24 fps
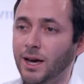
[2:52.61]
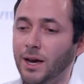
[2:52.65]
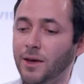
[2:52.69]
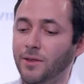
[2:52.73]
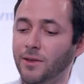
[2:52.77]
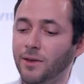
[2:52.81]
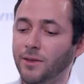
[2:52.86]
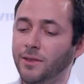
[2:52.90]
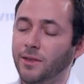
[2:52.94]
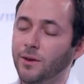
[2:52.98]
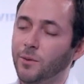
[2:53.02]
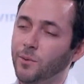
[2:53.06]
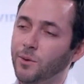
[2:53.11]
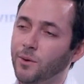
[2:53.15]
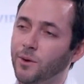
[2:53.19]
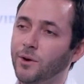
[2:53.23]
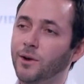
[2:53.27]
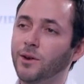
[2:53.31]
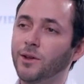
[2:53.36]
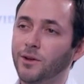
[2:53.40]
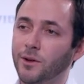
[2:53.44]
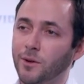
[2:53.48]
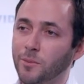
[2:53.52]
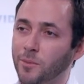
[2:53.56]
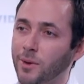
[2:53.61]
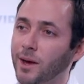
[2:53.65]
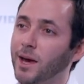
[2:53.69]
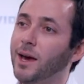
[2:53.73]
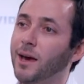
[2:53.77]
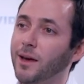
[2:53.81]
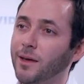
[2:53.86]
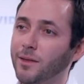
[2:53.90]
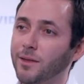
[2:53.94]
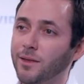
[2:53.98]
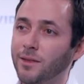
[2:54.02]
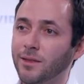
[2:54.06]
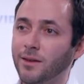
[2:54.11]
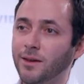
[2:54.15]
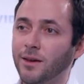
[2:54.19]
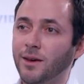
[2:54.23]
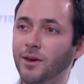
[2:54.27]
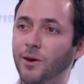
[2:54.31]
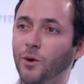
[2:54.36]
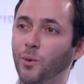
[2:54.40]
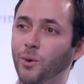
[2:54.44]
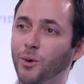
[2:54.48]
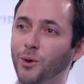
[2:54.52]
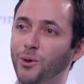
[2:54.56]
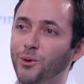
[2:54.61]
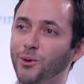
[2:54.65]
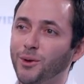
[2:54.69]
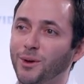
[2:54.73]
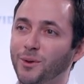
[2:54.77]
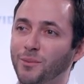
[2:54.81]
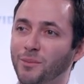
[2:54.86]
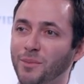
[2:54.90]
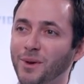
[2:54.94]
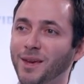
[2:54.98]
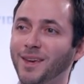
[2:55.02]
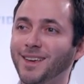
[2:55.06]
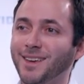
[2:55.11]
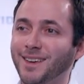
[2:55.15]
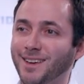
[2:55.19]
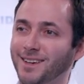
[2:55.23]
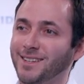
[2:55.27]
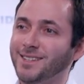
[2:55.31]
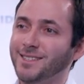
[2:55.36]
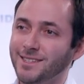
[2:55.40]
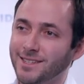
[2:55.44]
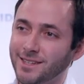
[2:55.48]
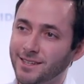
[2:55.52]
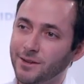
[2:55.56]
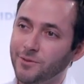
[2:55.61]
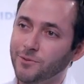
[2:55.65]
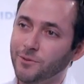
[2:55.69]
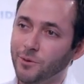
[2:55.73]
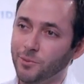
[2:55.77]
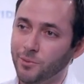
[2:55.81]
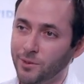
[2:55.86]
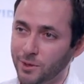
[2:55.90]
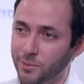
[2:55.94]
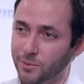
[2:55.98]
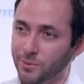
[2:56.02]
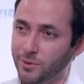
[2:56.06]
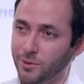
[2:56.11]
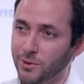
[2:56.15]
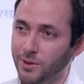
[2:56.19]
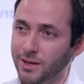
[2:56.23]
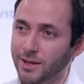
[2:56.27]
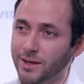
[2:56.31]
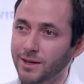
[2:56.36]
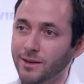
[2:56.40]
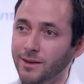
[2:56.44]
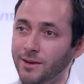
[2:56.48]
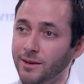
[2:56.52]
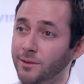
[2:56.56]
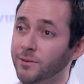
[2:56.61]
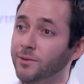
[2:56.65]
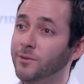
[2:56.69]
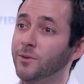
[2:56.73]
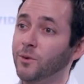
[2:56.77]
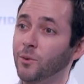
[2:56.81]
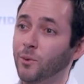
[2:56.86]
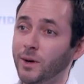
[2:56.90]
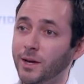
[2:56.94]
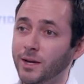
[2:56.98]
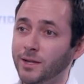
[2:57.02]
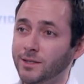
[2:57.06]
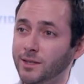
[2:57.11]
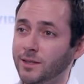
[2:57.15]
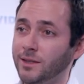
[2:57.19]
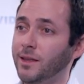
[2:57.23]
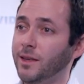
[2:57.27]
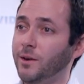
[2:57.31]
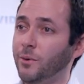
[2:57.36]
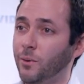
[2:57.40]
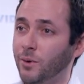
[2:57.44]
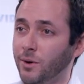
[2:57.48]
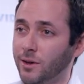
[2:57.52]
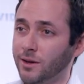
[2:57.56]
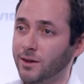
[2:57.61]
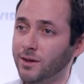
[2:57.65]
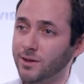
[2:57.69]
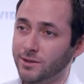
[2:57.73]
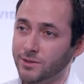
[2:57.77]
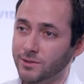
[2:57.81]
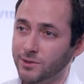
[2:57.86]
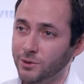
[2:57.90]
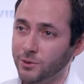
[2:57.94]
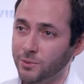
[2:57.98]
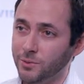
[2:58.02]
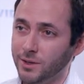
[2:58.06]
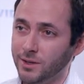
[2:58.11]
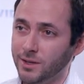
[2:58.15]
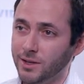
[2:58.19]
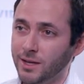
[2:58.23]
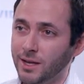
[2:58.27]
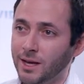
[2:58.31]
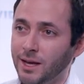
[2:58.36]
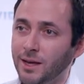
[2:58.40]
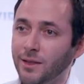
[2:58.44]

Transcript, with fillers: I think that we're already on a path where you can make content for people in different ways that they want to consume it